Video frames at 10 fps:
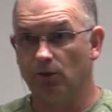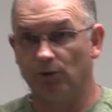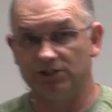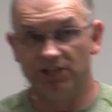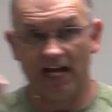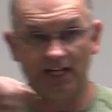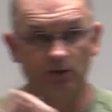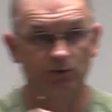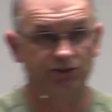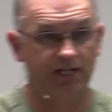when
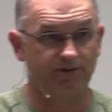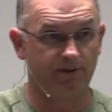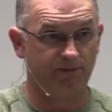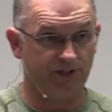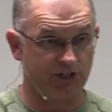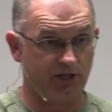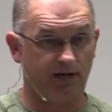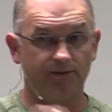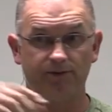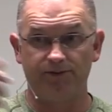Daniel was given a vision
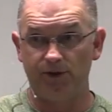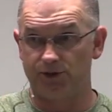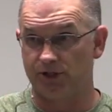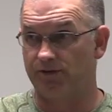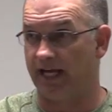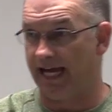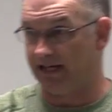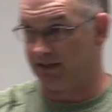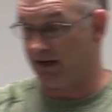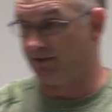of the future, of the
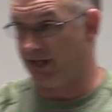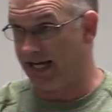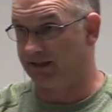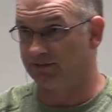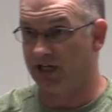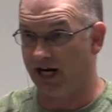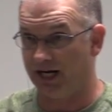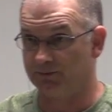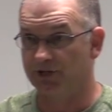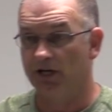end of the end of
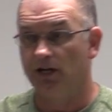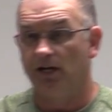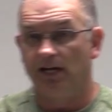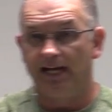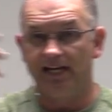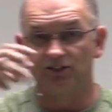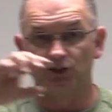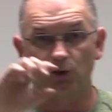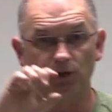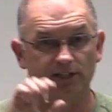times, he is
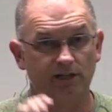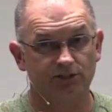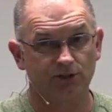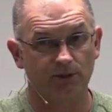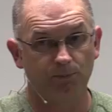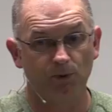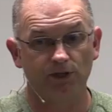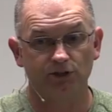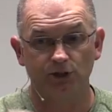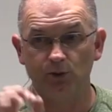told at a certain
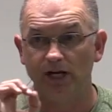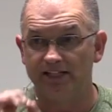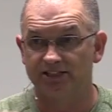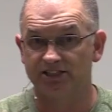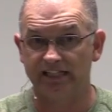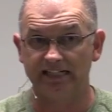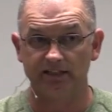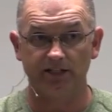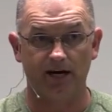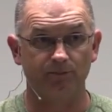point to
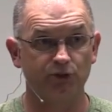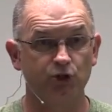seal it up.